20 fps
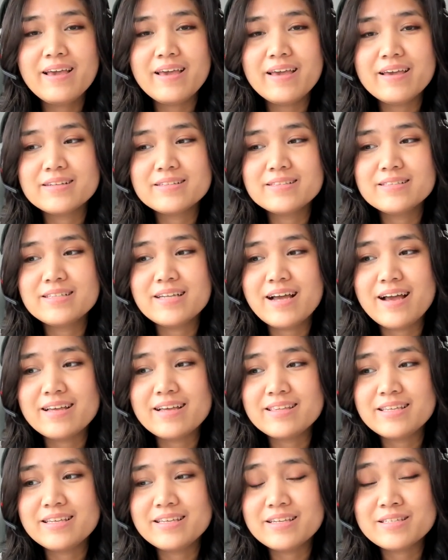And
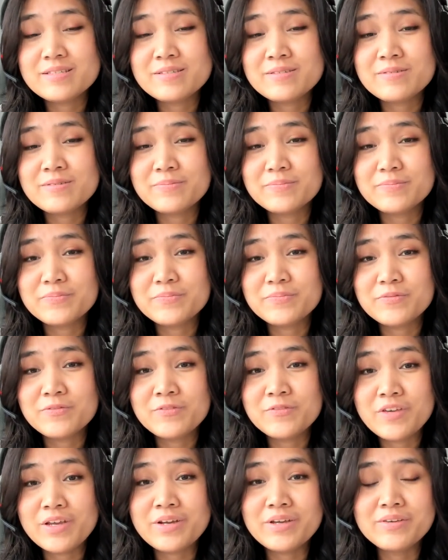I think it's
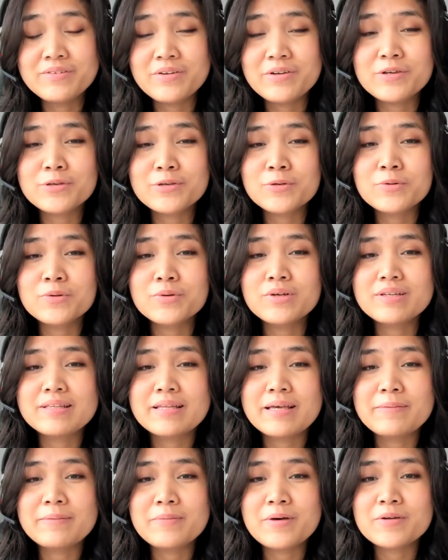very, very cool
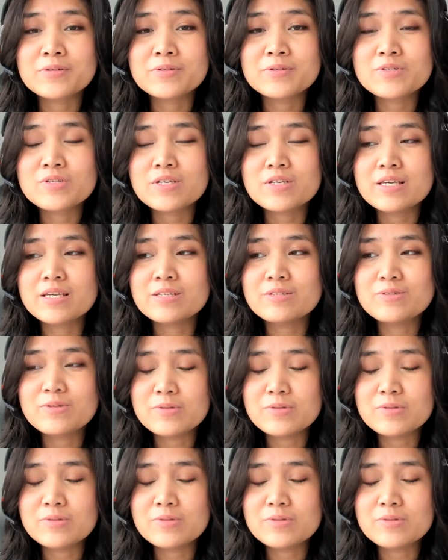that Model G can